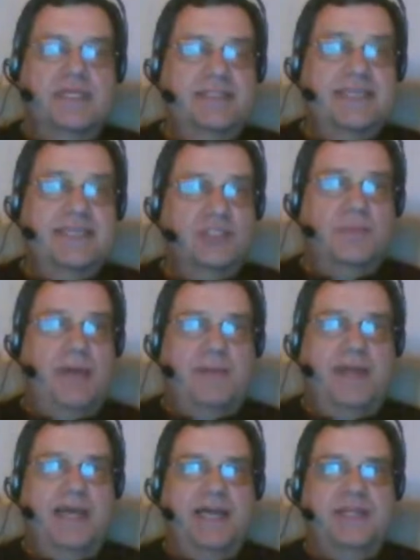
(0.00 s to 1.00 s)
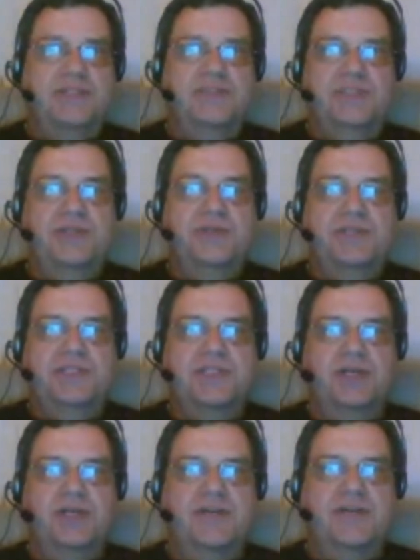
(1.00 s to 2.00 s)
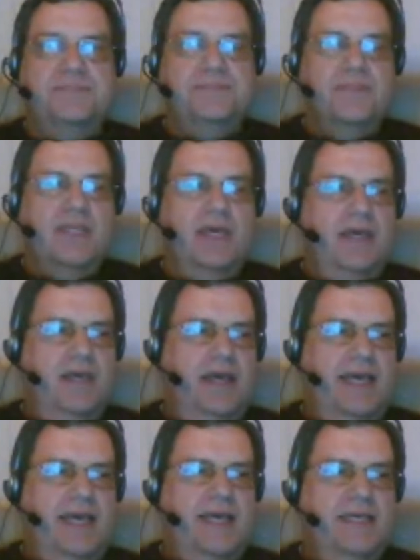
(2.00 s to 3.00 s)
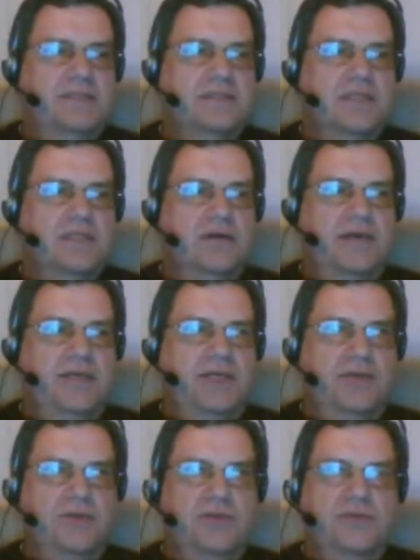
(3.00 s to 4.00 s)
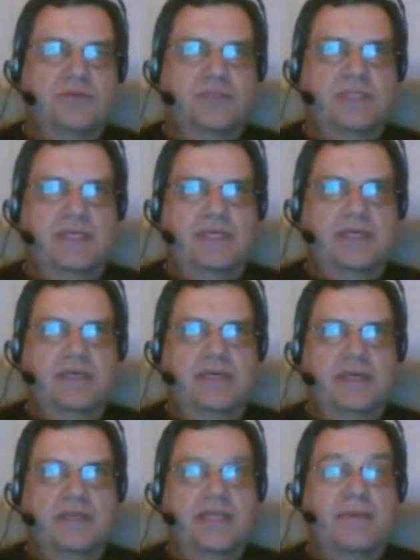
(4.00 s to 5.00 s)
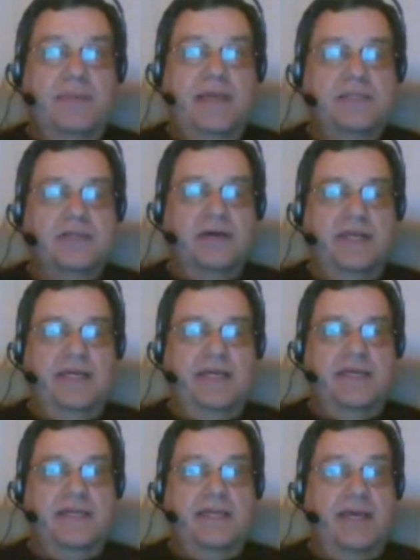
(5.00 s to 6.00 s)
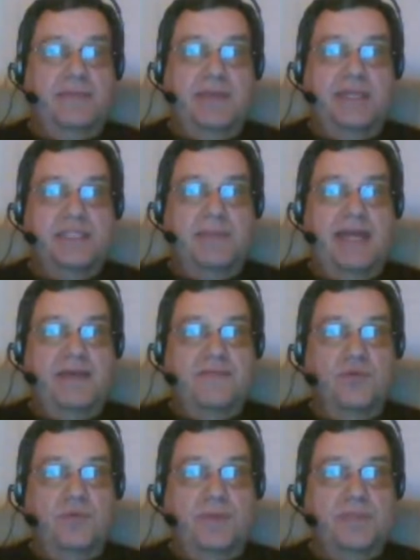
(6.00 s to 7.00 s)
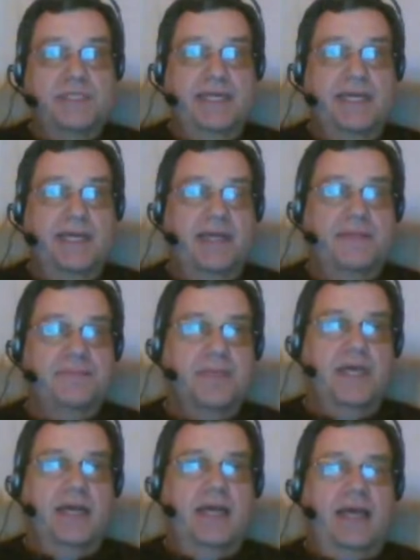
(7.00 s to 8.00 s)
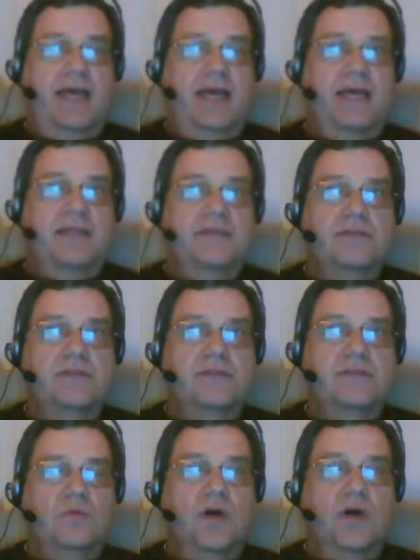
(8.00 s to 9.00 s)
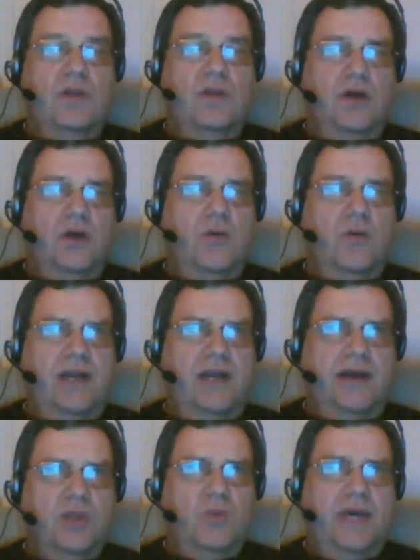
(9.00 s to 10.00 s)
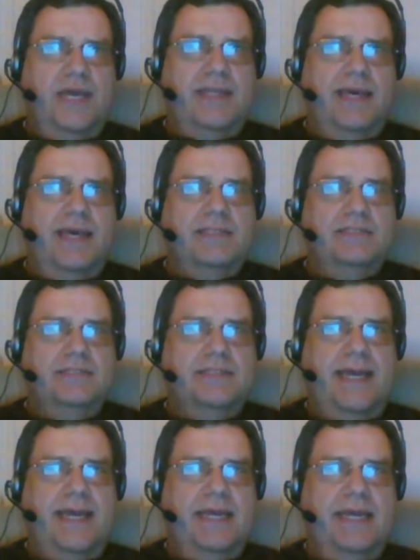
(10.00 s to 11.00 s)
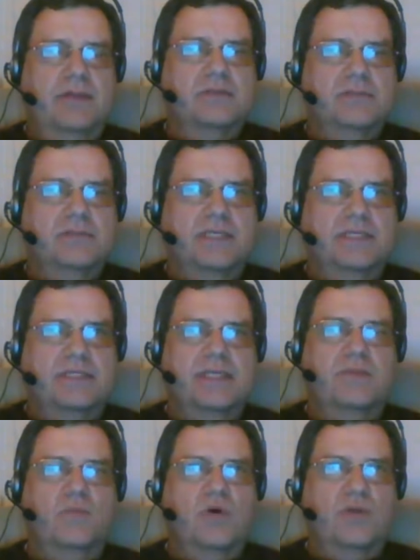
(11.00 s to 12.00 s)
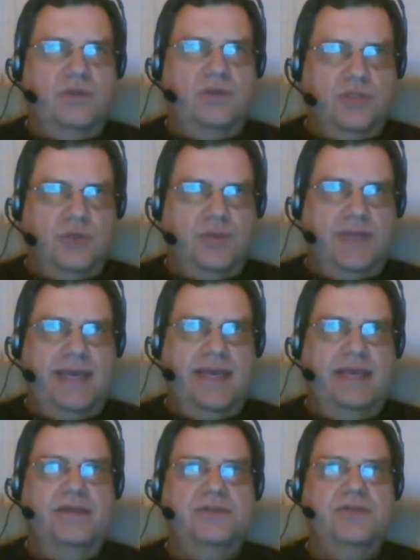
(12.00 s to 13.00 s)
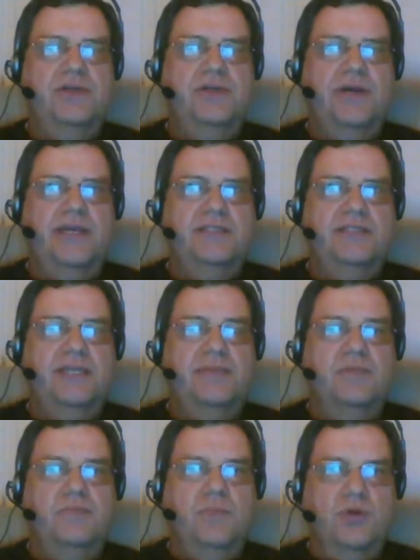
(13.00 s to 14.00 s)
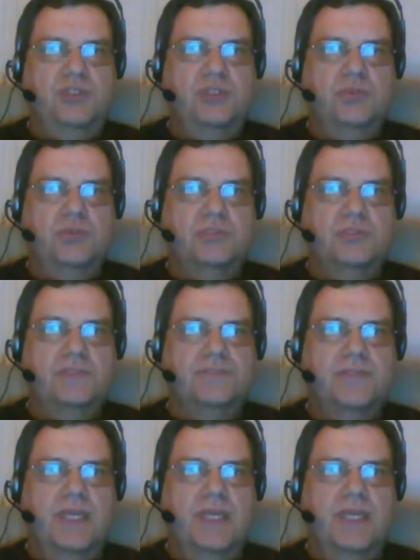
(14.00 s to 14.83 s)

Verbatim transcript: desktop applications using Java. And I use the uh, NetBeans I D E and the NetBeans platform in particular. And the, I, I quite like the way that that handles this. And what you do there is you create separate modules.